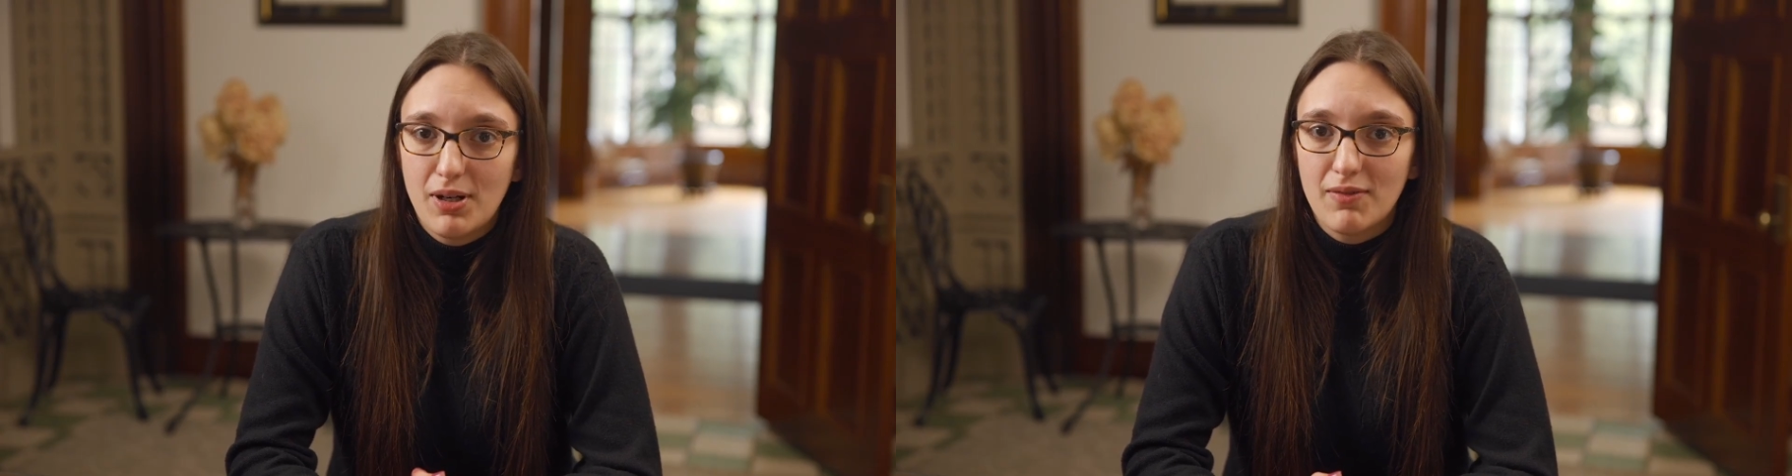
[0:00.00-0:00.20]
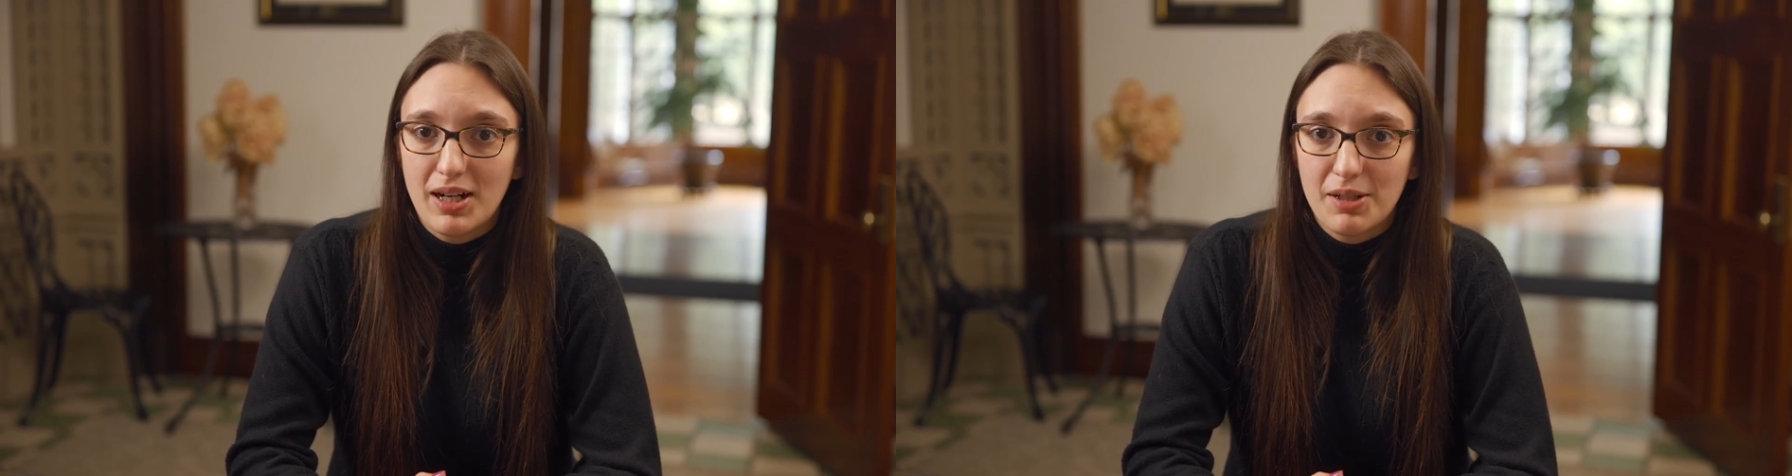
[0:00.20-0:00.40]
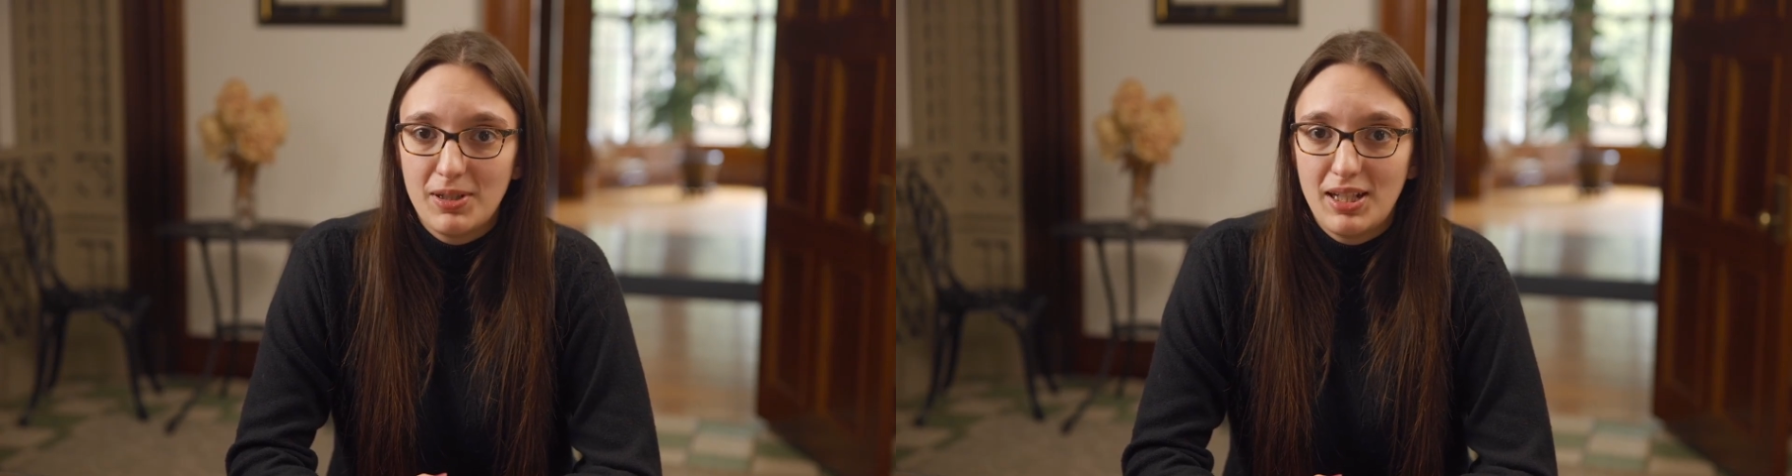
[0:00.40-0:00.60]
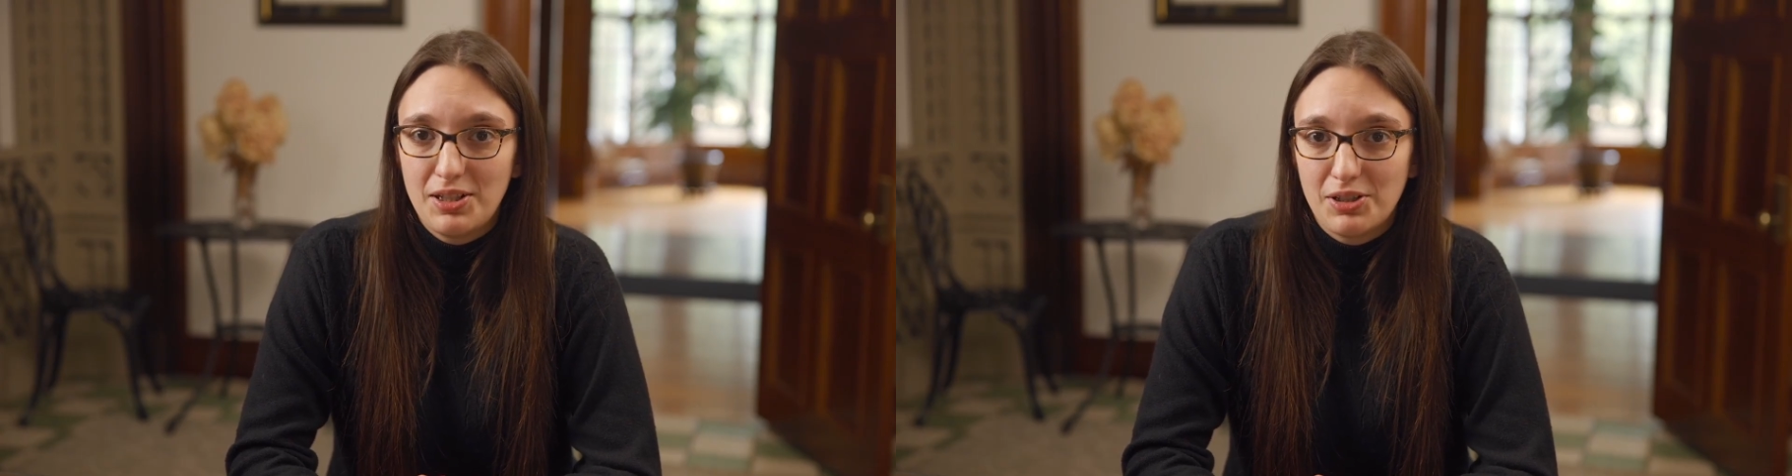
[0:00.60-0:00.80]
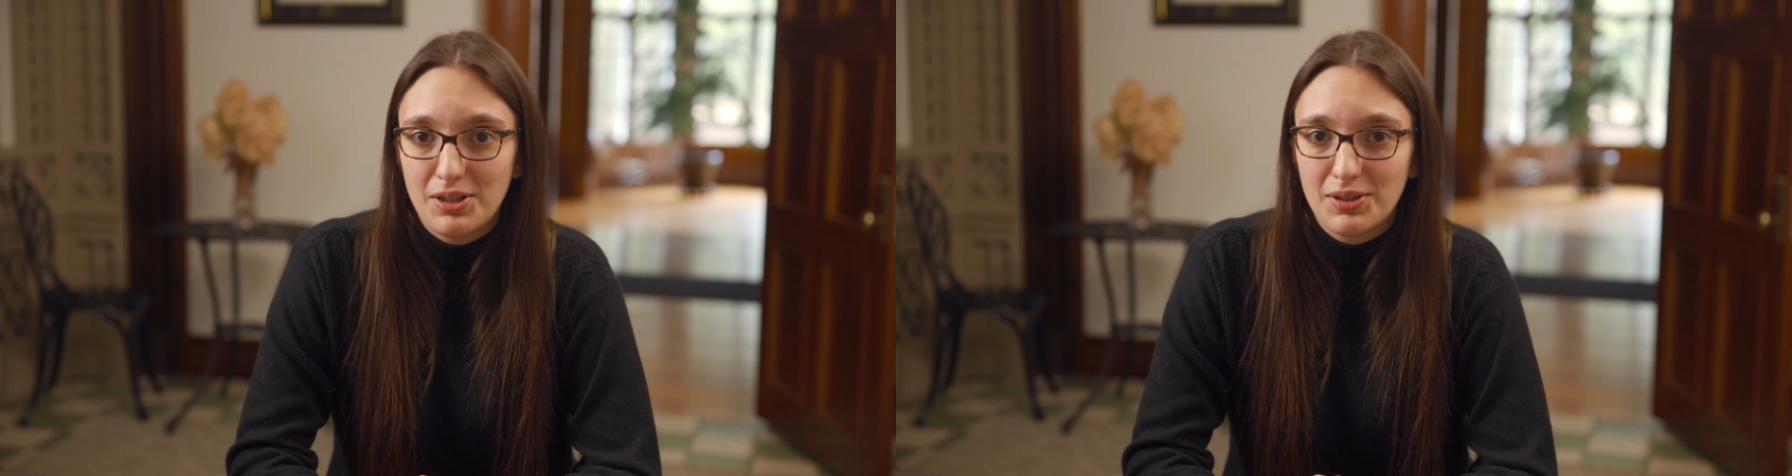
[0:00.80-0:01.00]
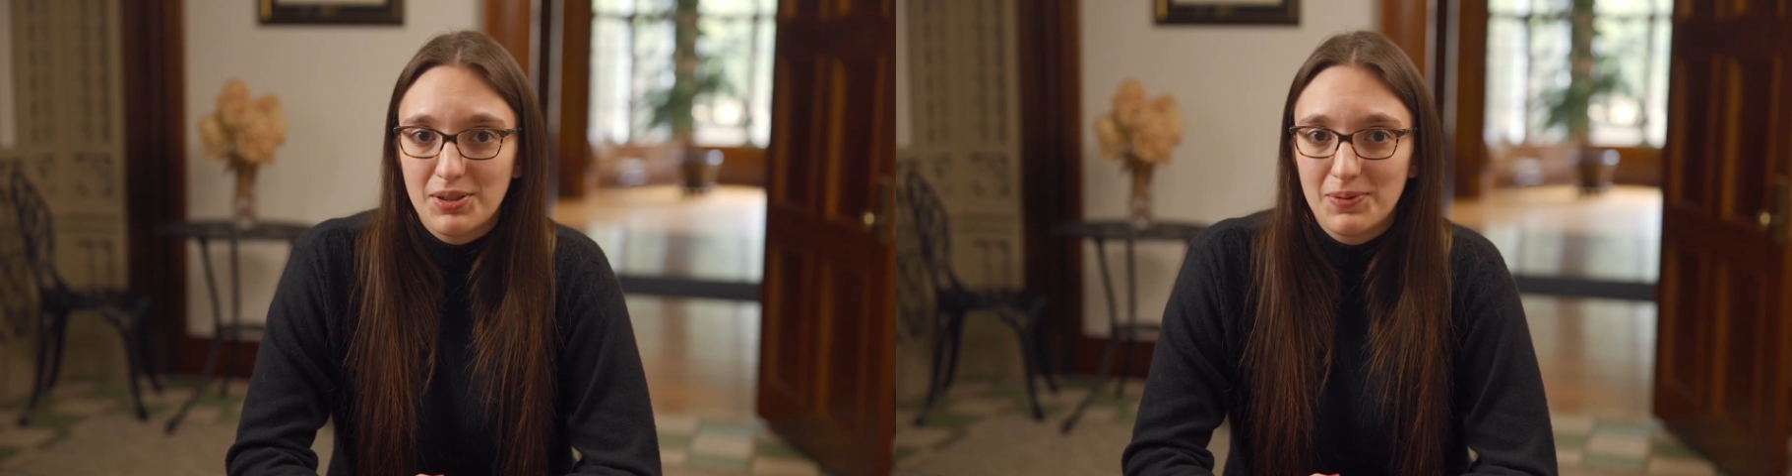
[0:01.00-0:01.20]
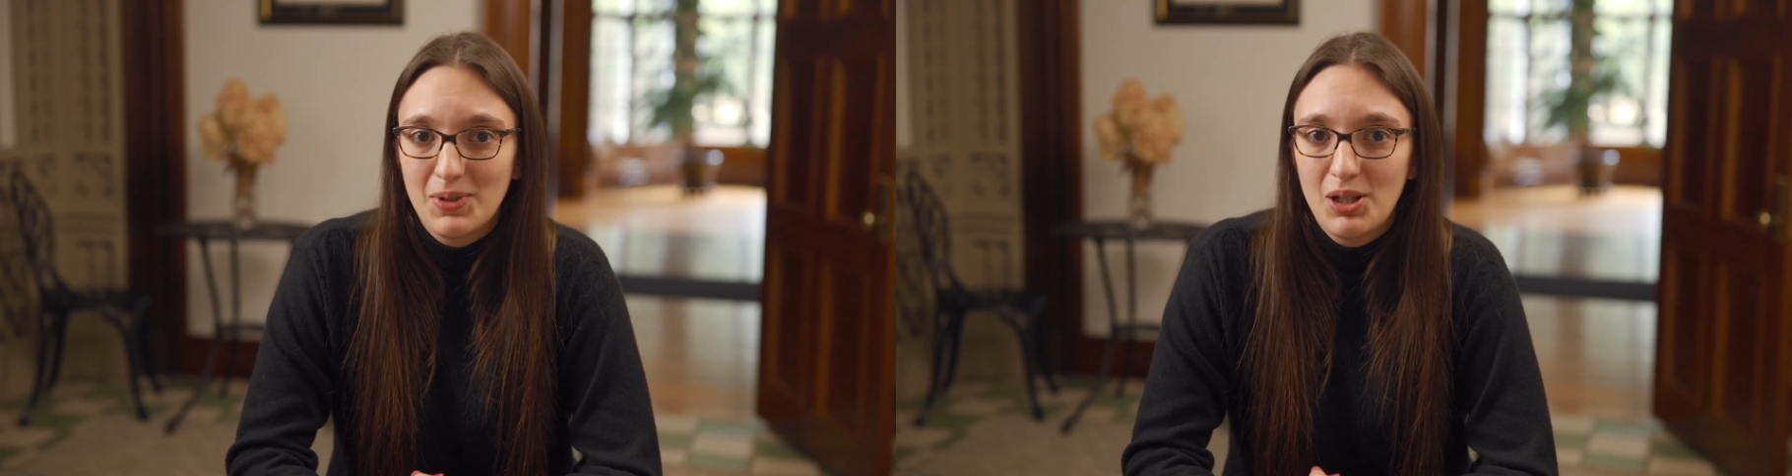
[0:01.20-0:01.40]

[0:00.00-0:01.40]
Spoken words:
our recommendations.